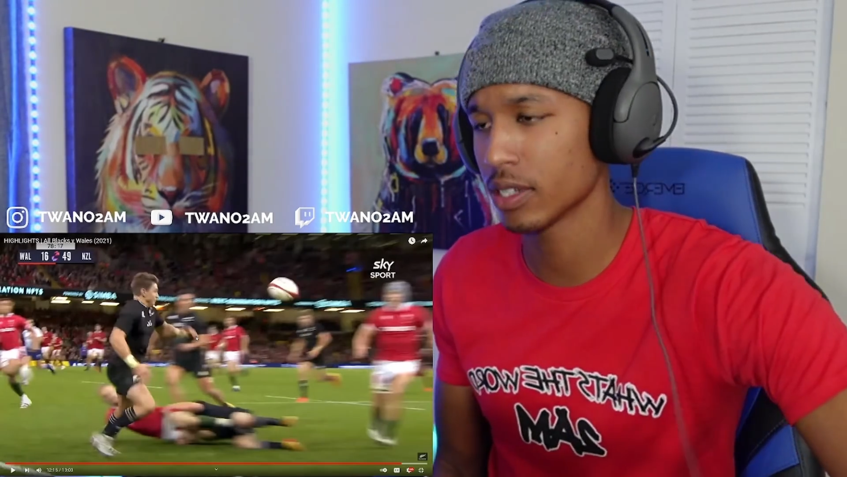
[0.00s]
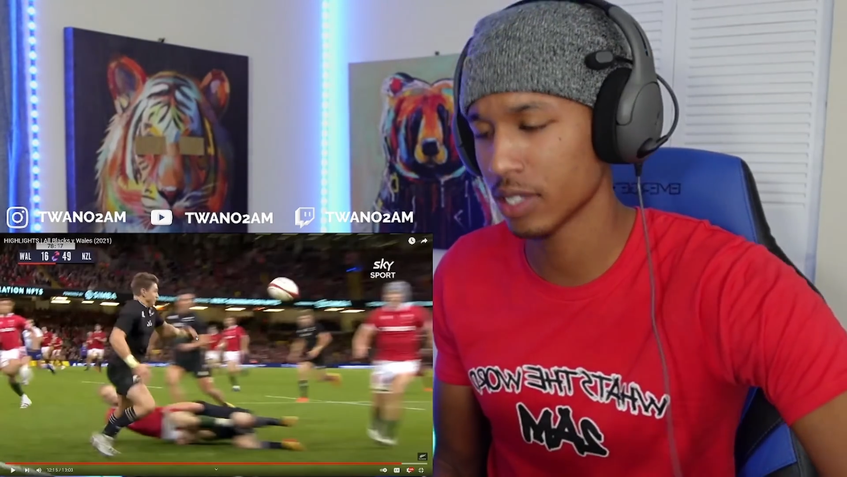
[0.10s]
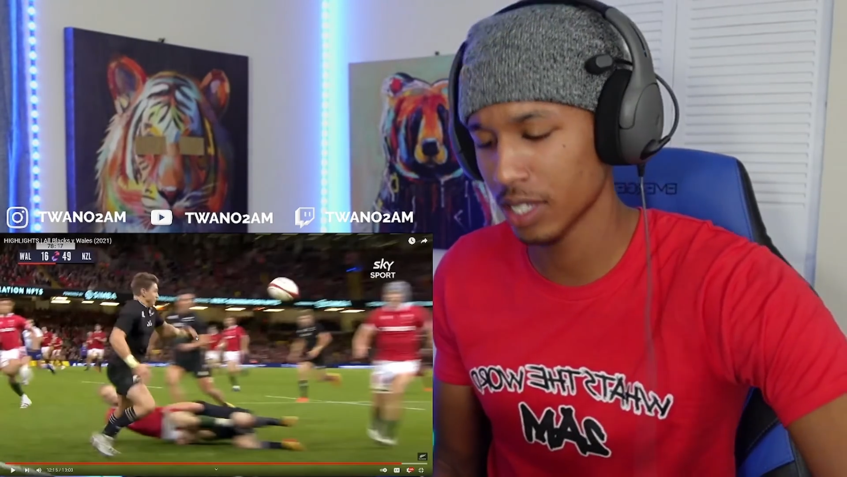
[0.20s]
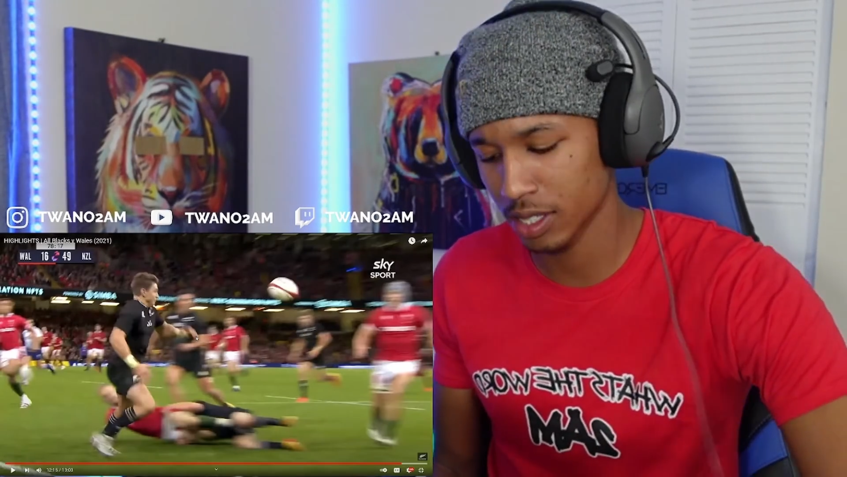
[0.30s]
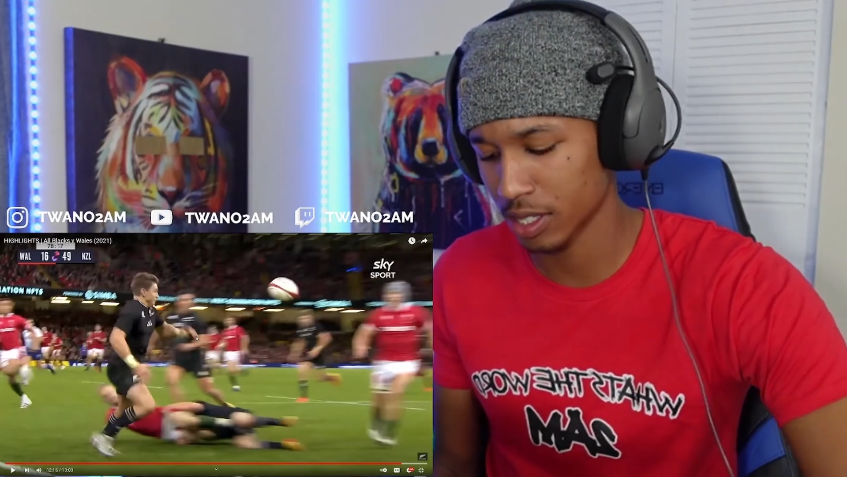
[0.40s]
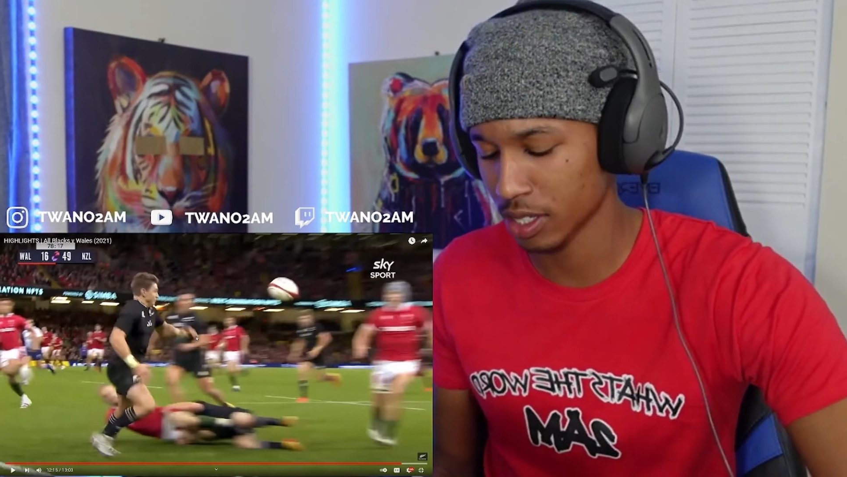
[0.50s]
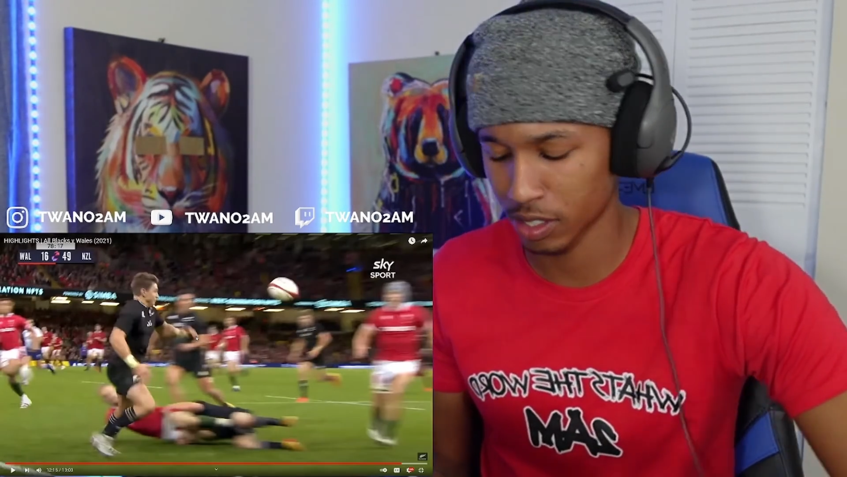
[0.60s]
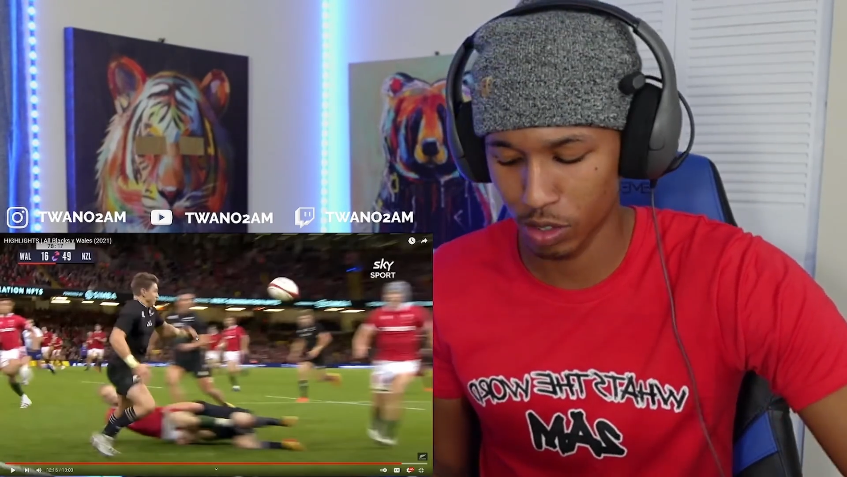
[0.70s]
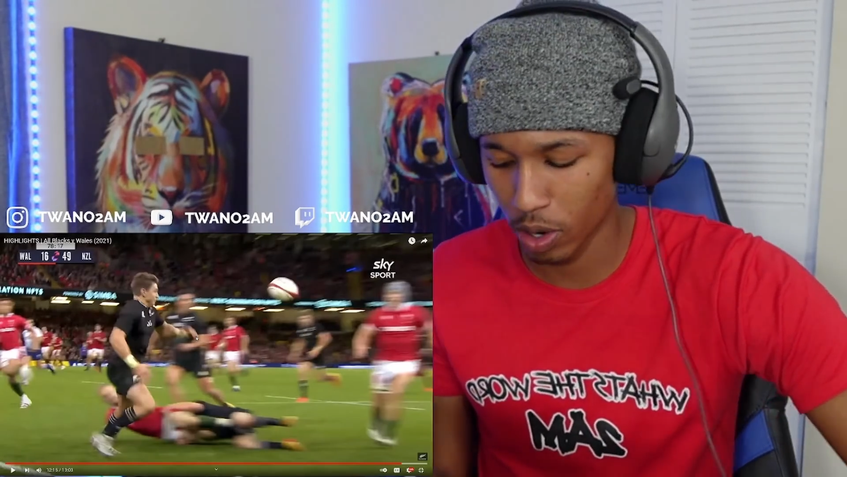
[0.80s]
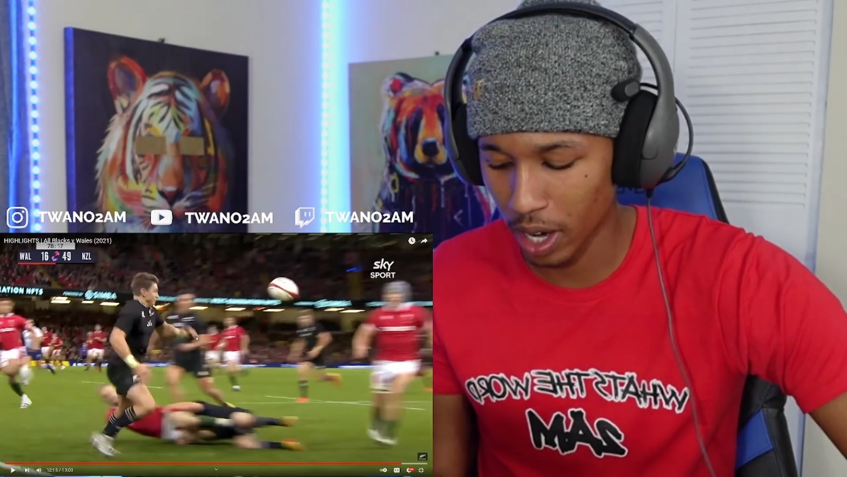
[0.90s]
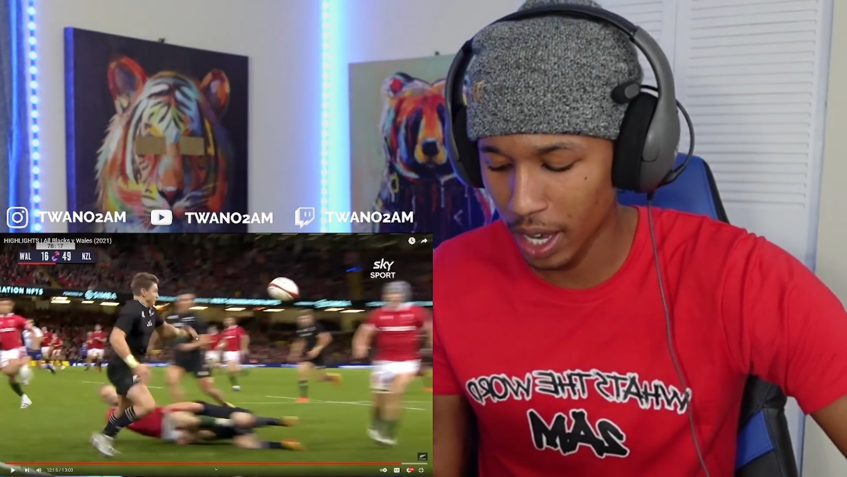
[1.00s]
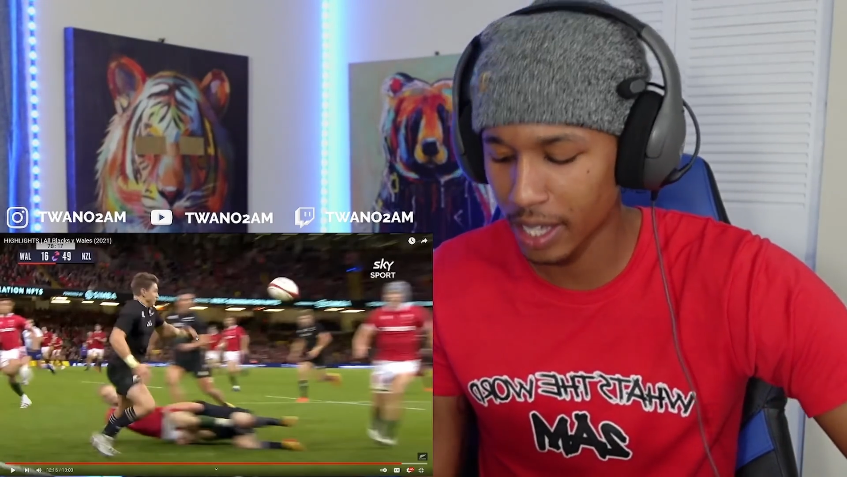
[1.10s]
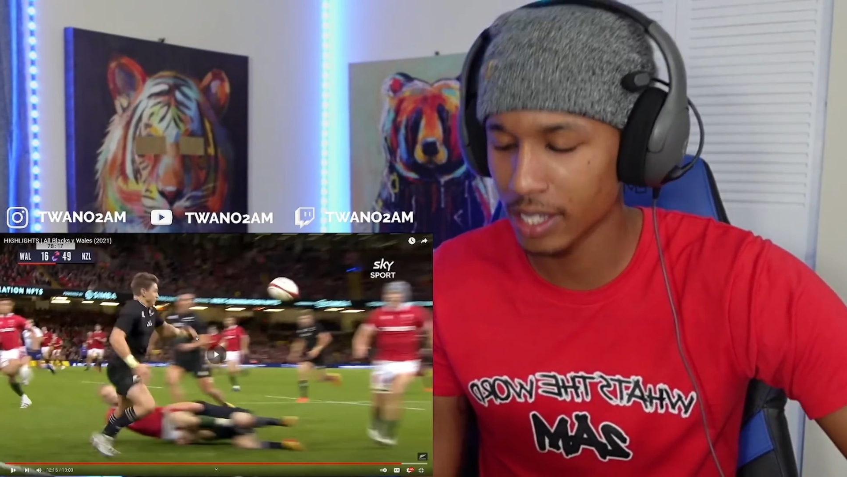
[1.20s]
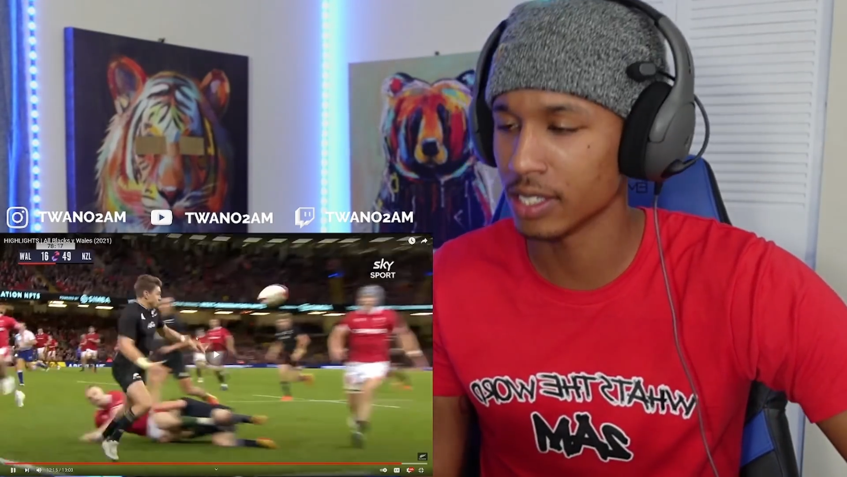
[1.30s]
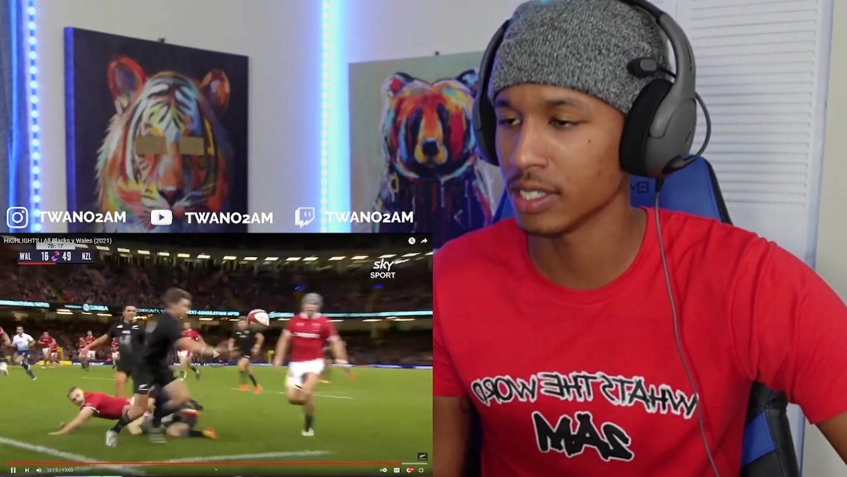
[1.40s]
These niggas crazy.